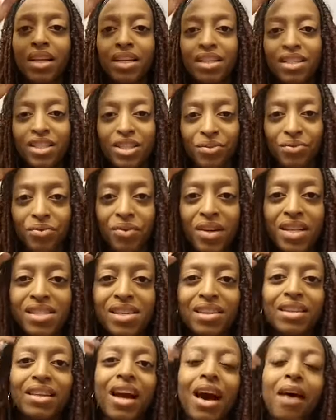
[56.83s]
she
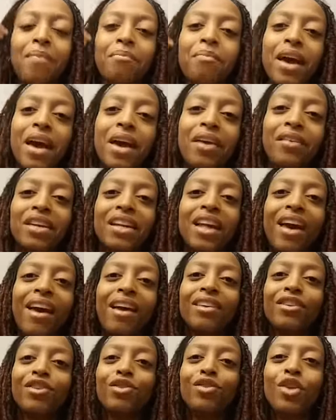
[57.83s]
recently got married
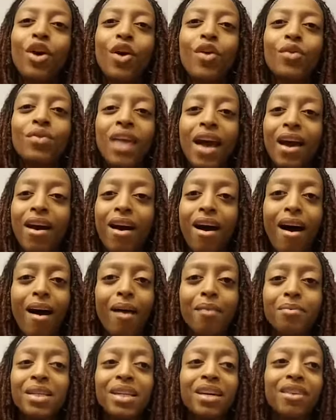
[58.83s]
and you know that
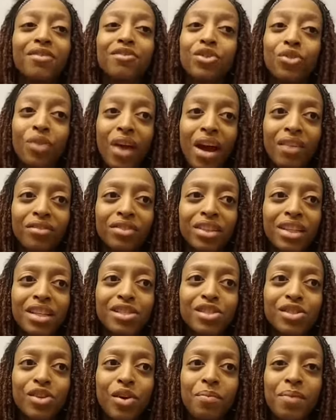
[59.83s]
hobby of traveling
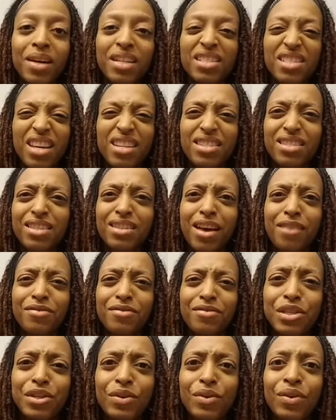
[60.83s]
so much that she loves
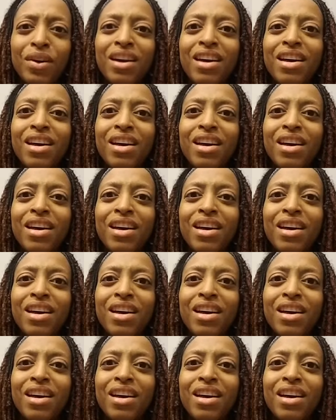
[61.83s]
to do